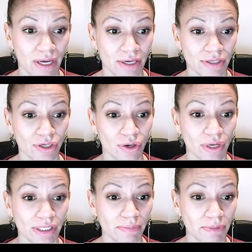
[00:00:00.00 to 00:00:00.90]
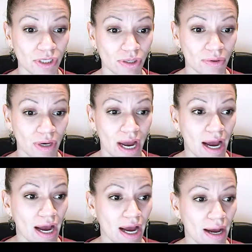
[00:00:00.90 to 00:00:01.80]
So it's up to you.
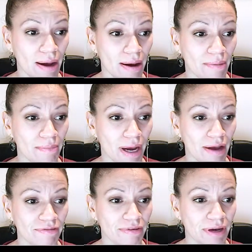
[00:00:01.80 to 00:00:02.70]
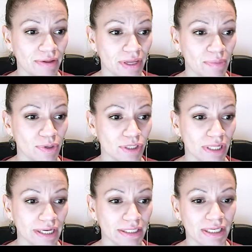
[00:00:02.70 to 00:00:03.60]
I've found that most
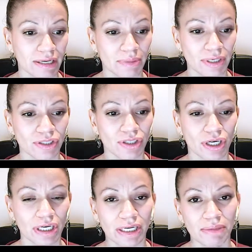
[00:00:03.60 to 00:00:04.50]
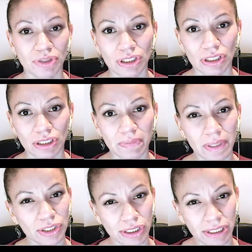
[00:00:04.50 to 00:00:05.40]
clients like me to darken it up just a little
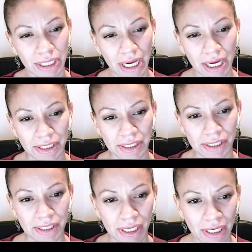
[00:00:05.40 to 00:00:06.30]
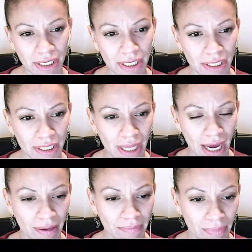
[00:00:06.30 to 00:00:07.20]
bit, just in case they need
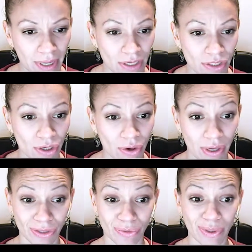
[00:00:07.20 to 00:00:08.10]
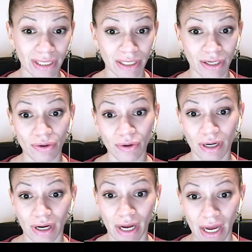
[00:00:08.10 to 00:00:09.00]
that. So it's ready to go,
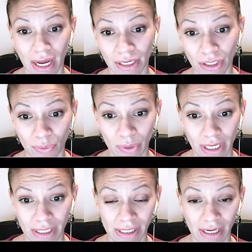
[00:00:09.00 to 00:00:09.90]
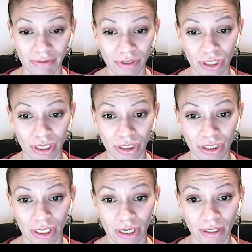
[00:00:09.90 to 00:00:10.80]
and we can save the
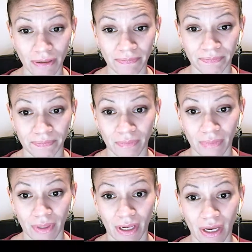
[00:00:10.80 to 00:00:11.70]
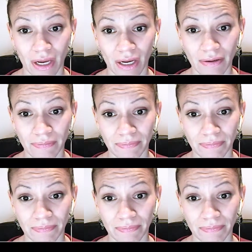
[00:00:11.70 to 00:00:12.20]
changes here. Okay.